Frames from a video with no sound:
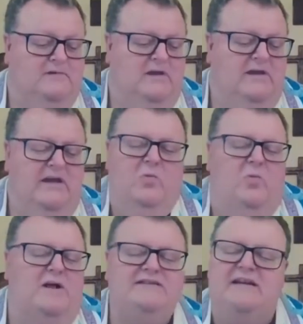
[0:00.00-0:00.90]
It
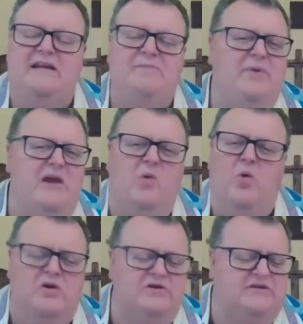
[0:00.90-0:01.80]
wasn't in big
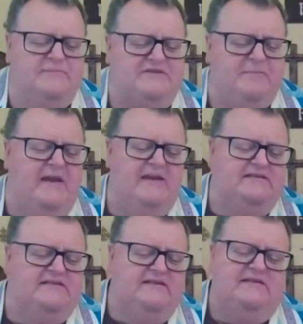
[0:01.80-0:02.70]
worship
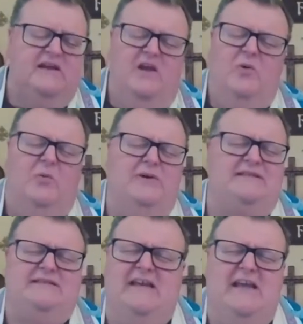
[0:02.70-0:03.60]
spaces with
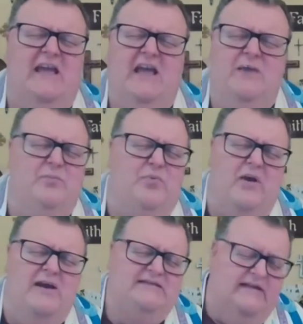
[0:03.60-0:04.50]
singing and
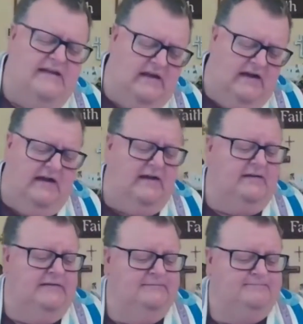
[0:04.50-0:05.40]
praising God.
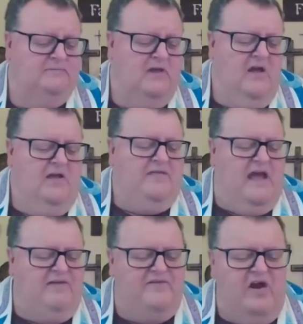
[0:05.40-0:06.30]

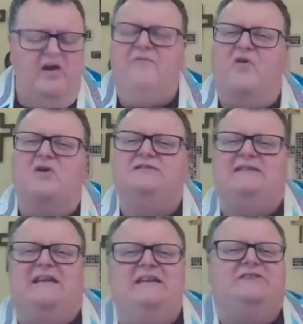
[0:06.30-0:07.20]
That very first
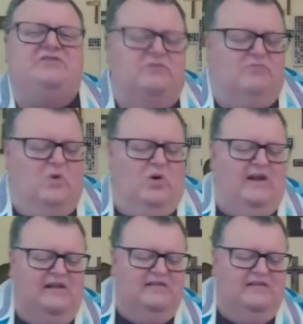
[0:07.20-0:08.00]
Easter morning, the